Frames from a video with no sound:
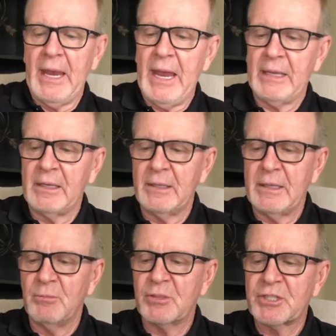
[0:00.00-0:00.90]
And
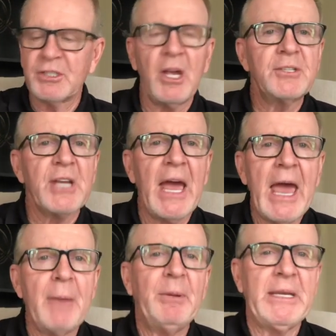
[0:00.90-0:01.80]
it was such a
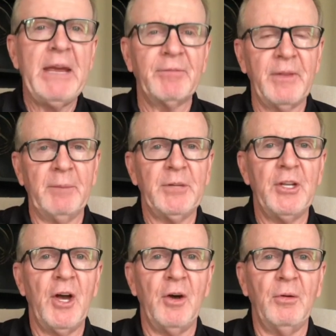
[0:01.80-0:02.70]
happy day for them to
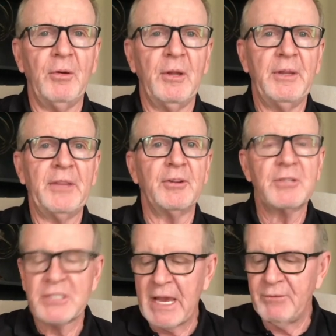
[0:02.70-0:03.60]
know that their
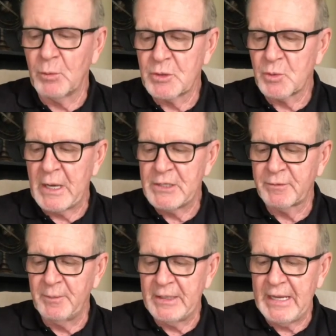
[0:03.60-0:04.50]
Savior was raised
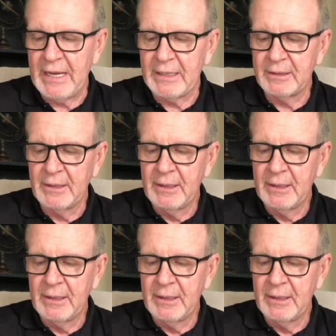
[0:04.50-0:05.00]
from the dead.